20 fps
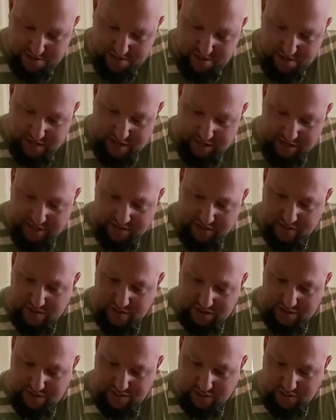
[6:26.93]
Now this is
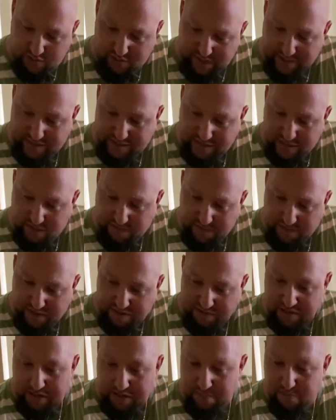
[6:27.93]
also a
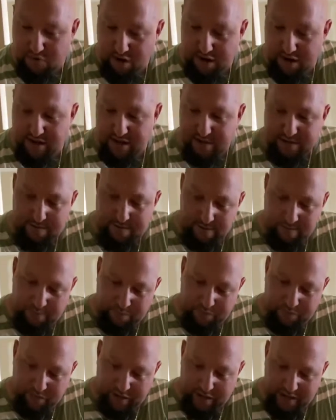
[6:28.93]
self-leveling product.
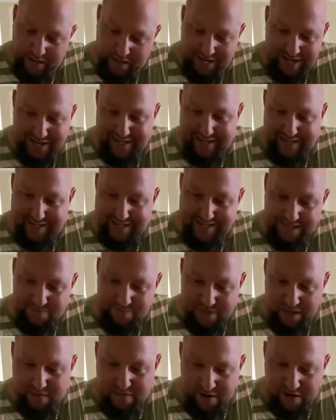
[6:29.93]

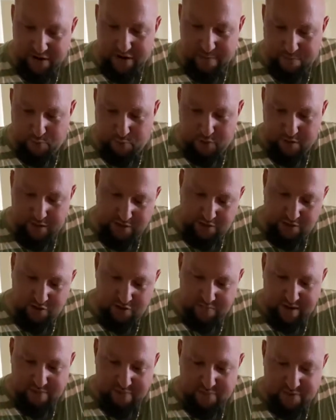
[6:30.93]
Something very important to
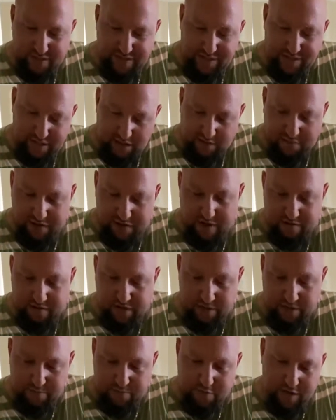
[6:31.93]
remember,
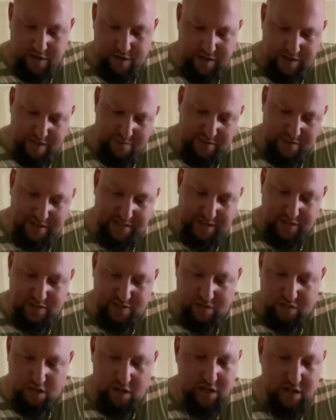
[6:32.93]
self-leveling product. That means that
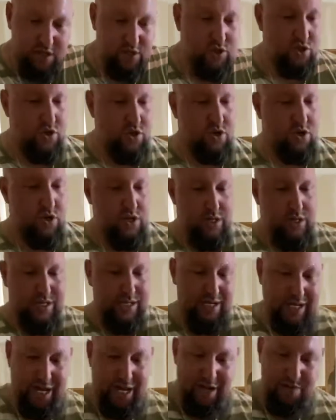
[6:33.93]
as long as your
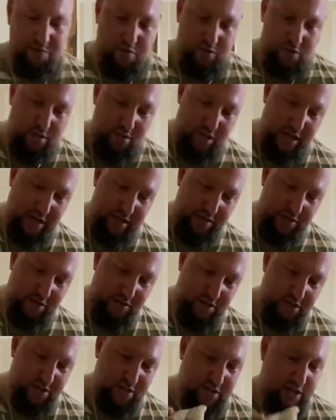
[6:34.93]
table and
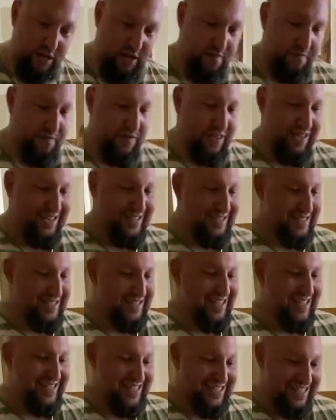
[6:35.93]
your stuff is
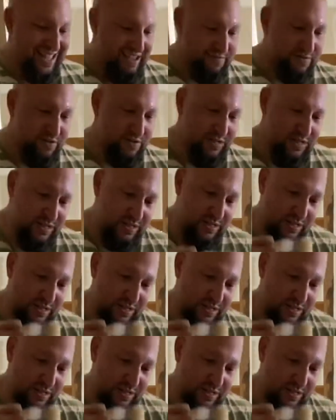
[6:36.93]
level,